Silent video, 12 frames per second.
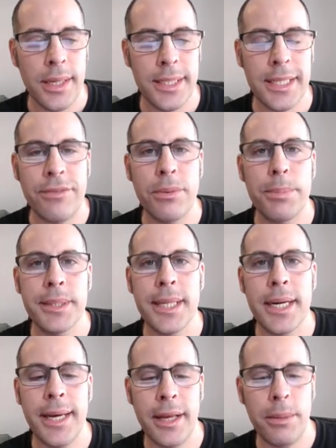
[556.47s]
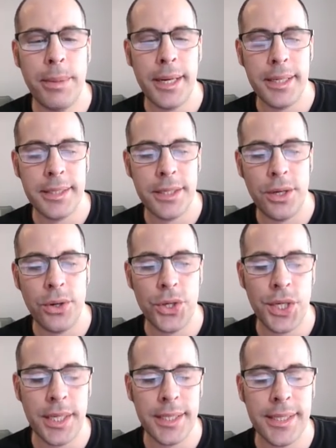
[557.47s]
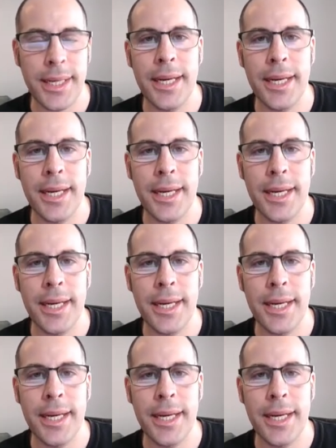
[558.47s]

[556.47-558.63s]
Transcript: 7% are held by institutions.